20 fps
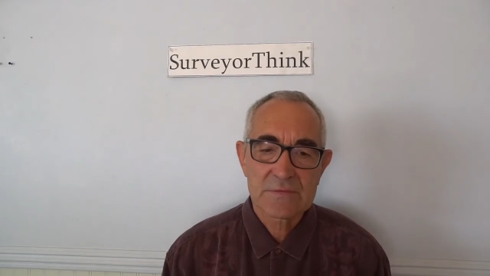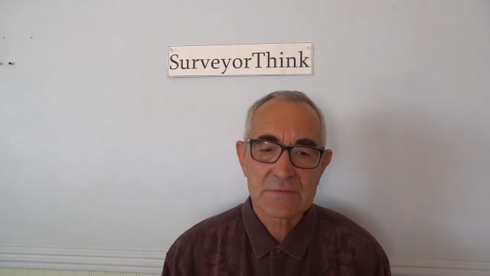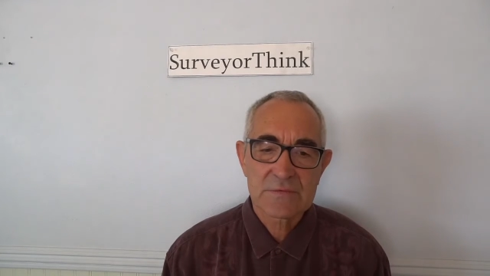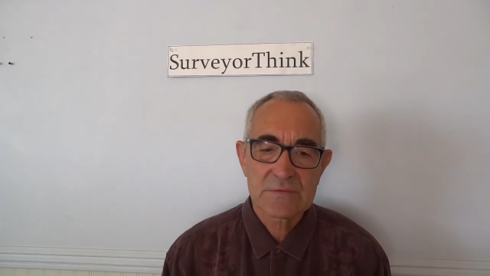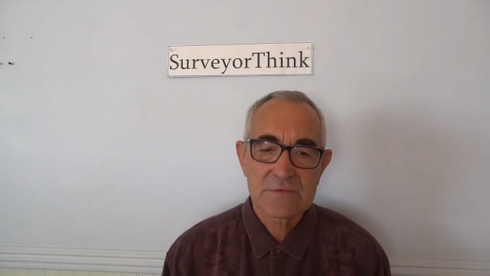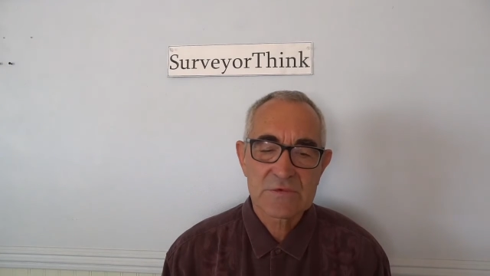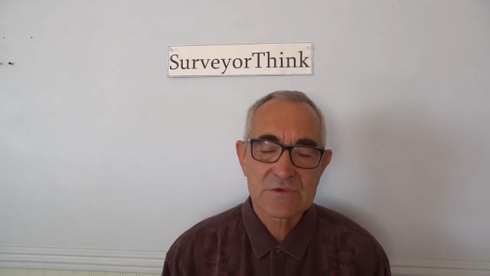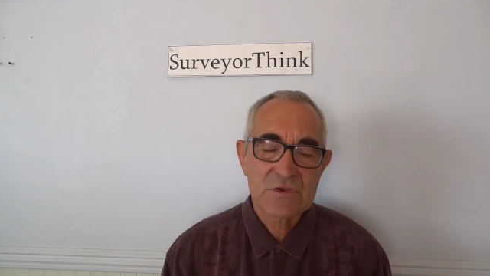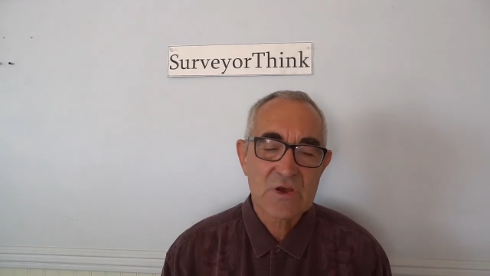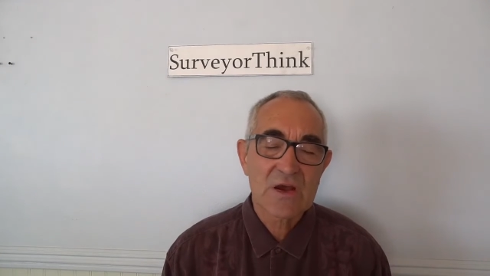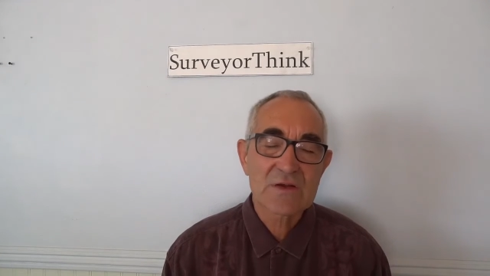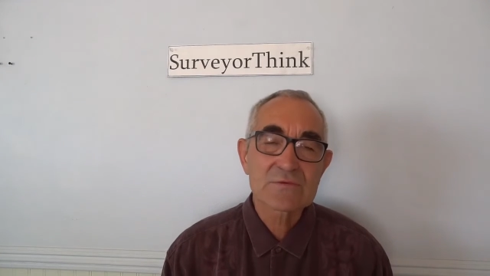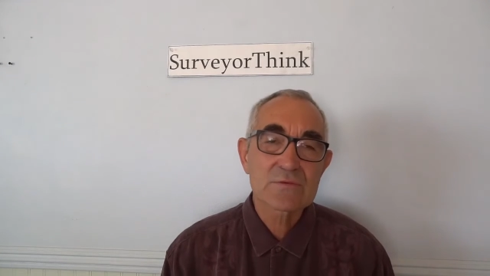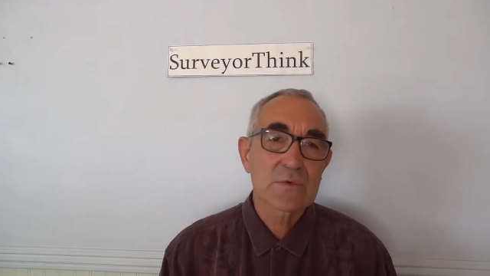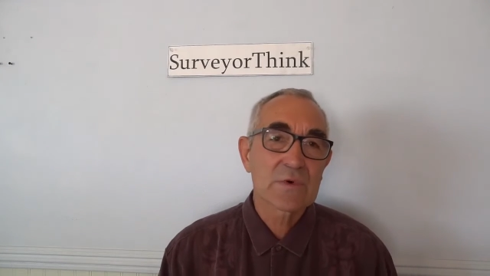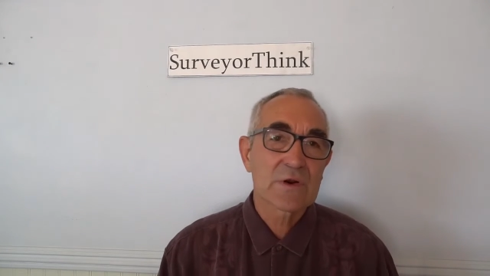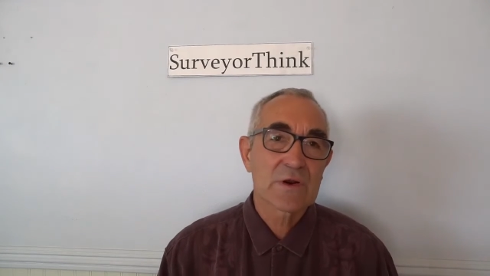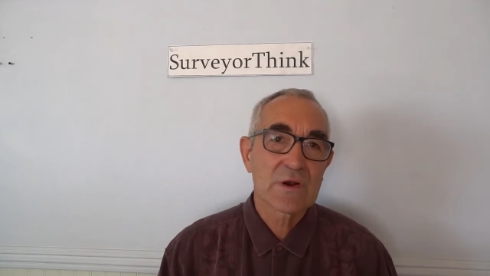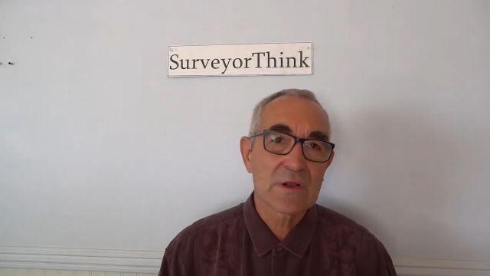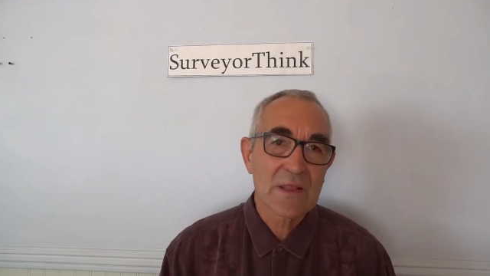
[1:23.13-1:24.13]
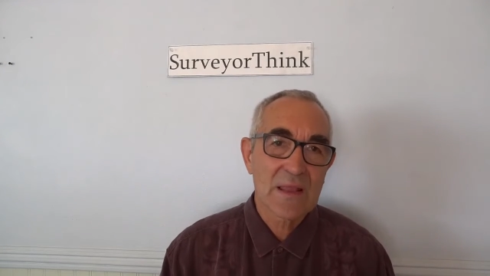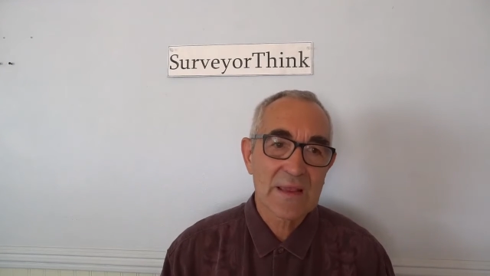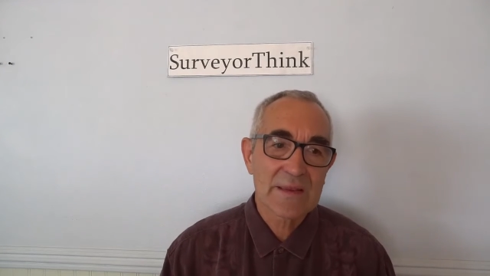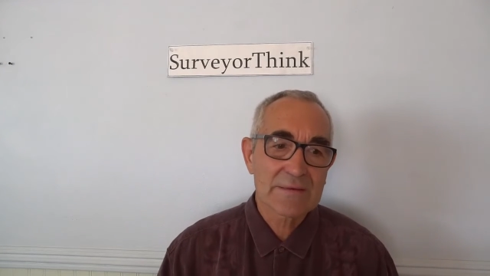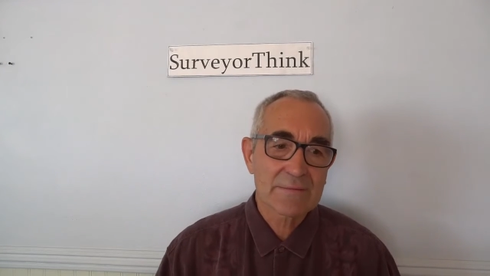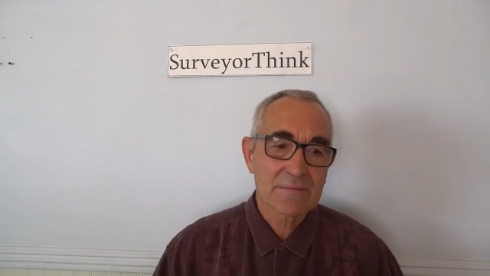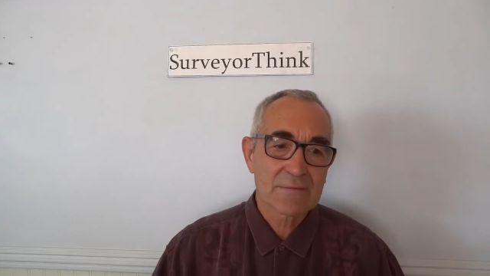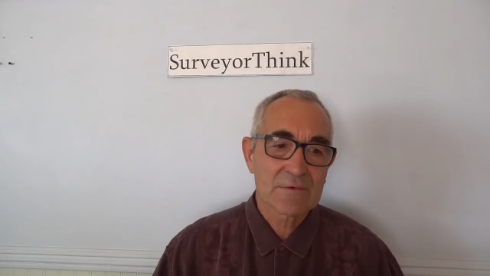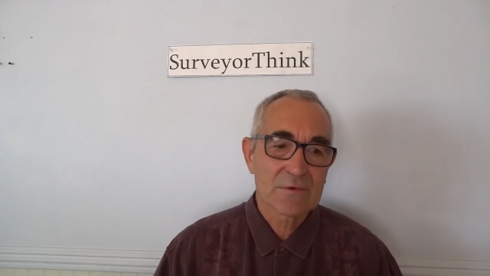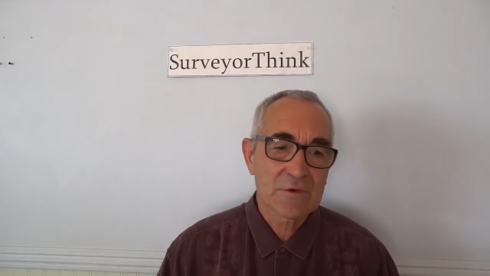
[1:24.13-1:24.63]
software like
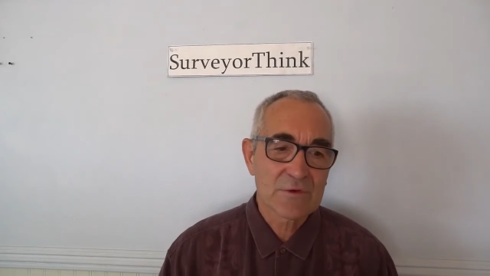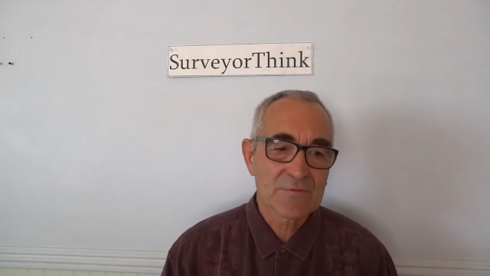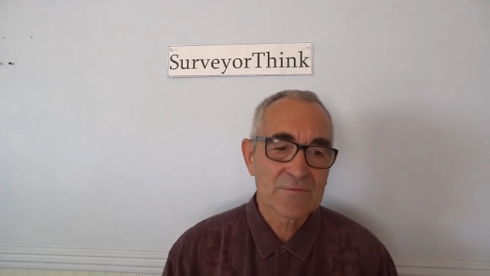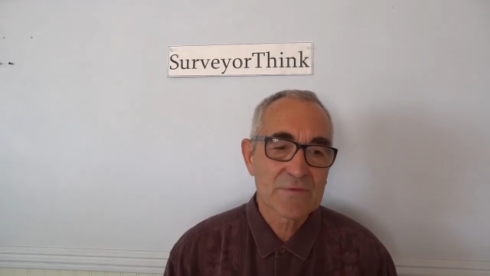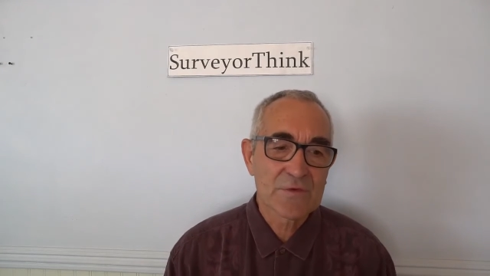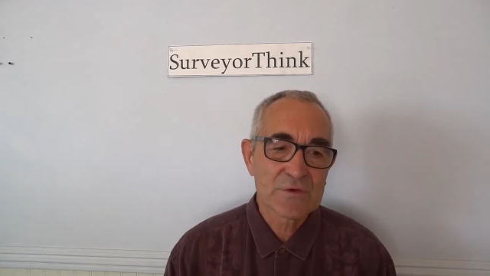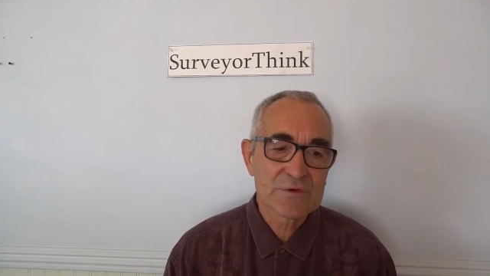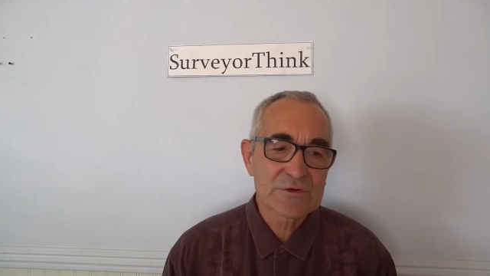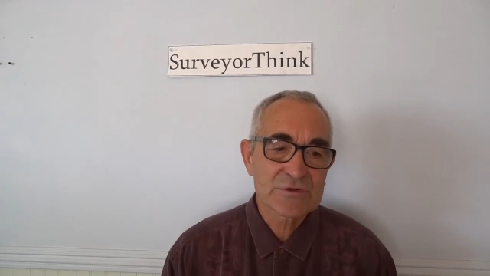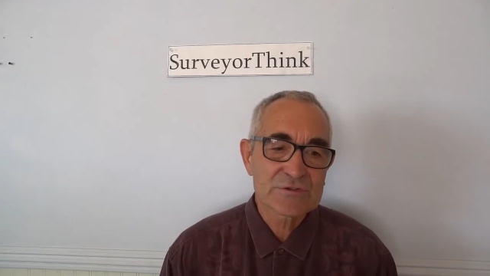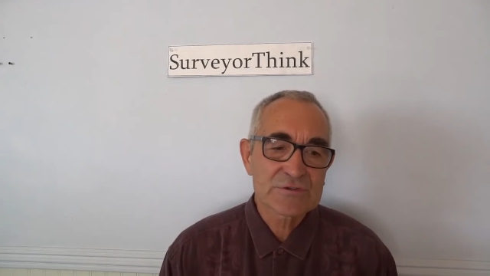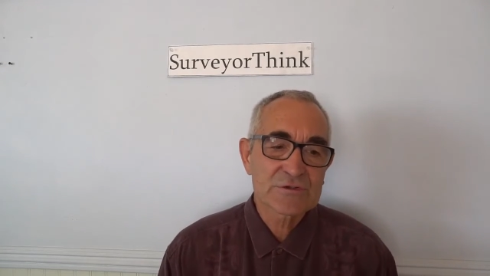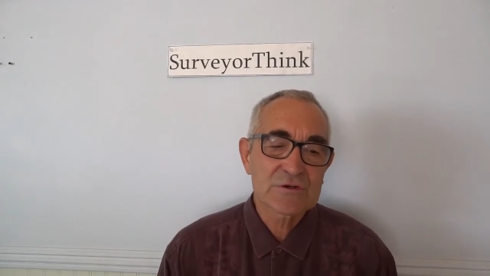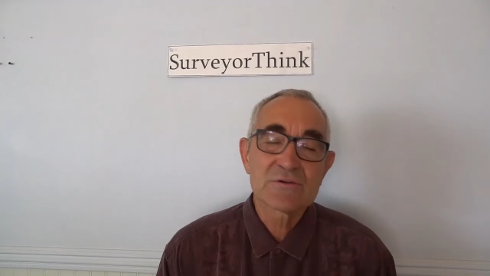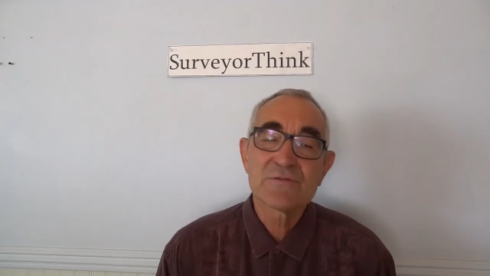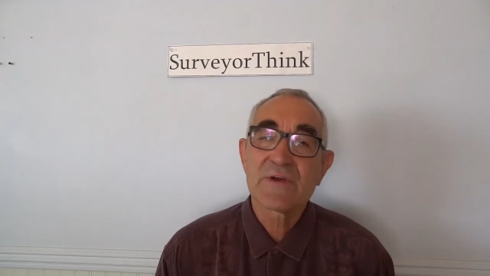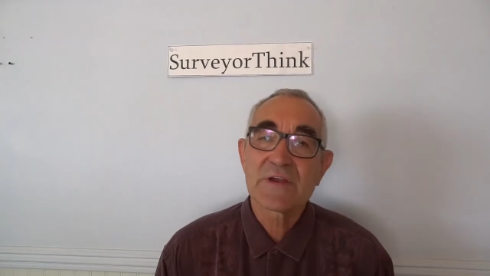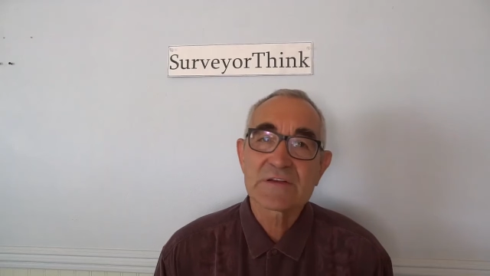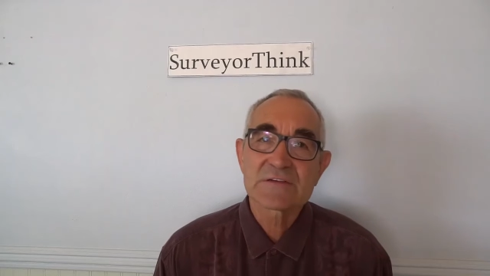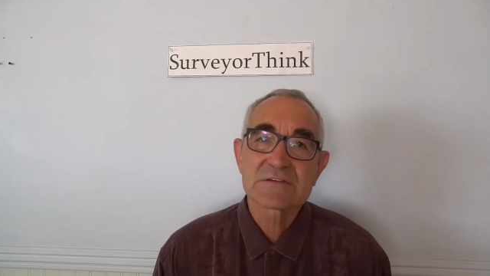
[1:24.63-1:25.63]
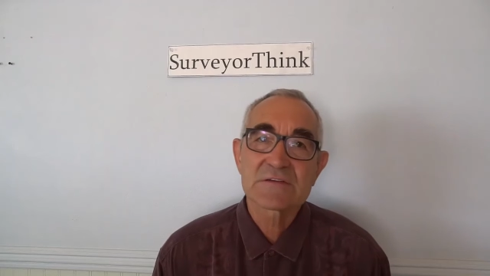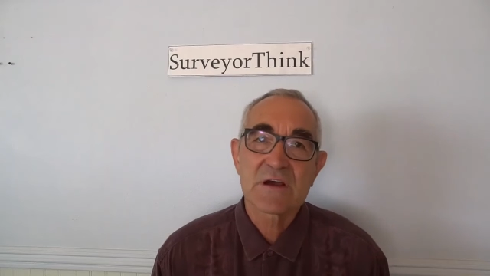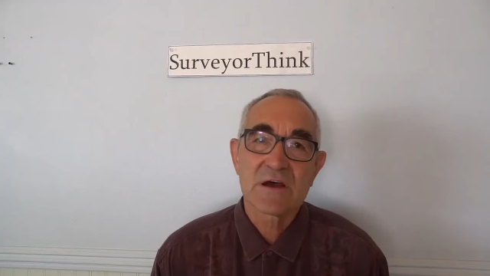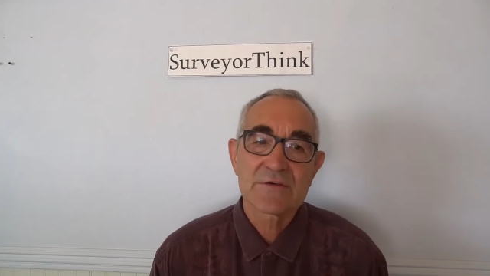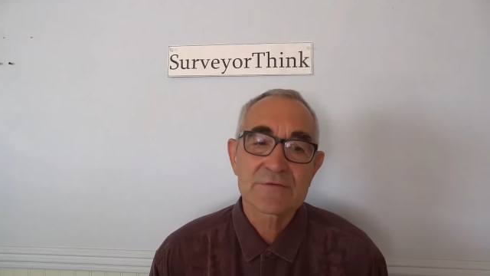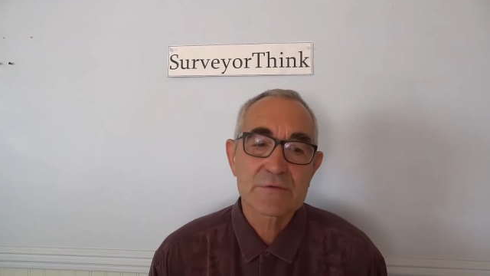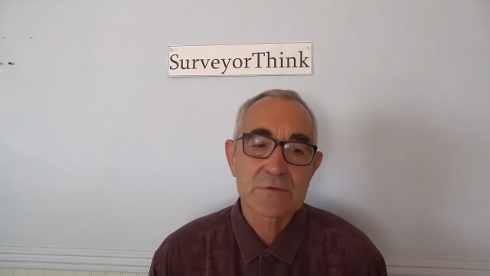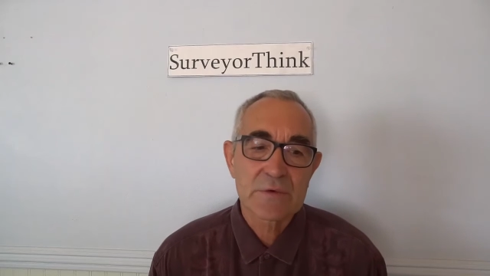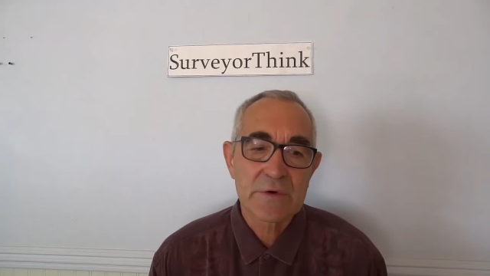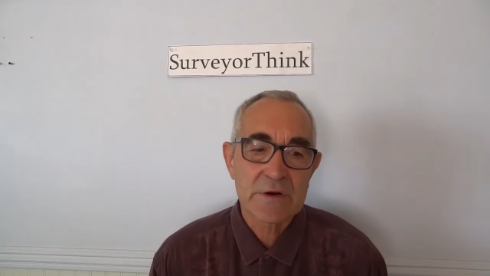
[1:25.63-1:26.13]
your future surveying
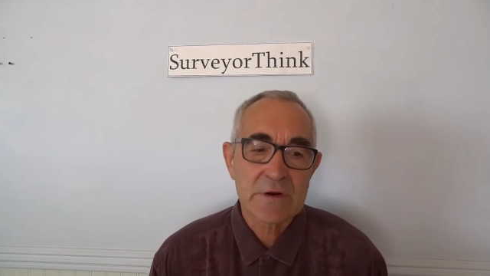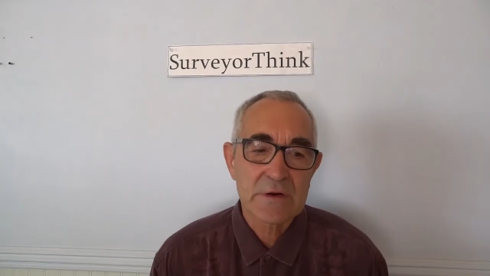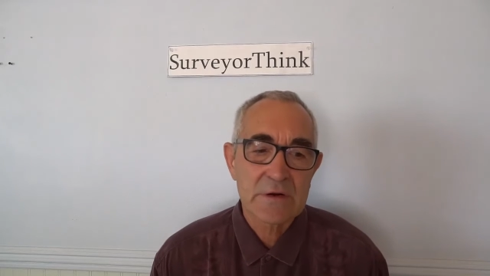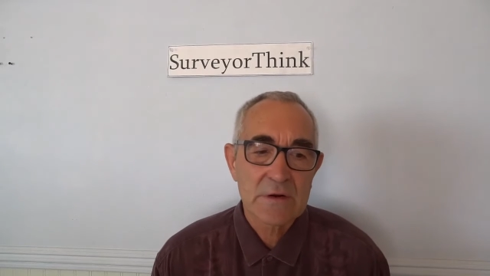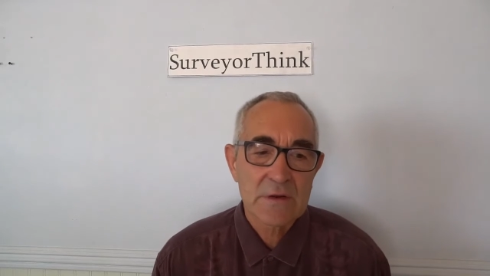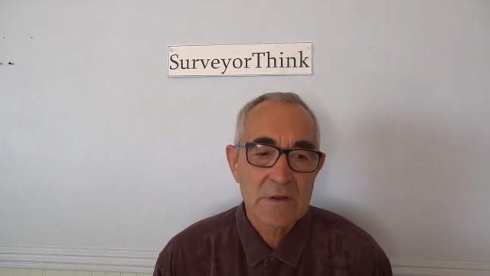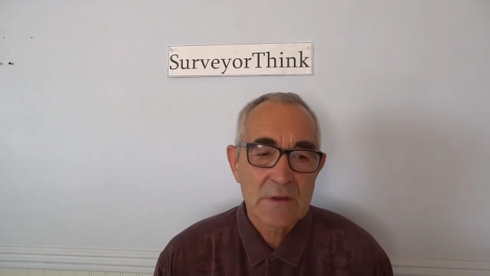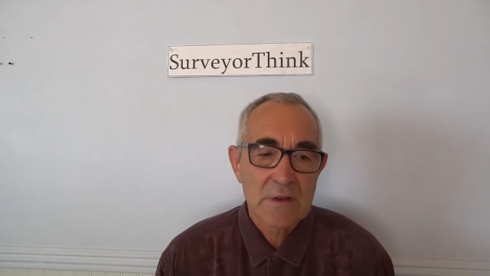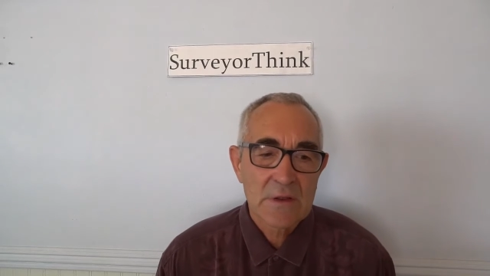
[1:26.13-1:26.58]
software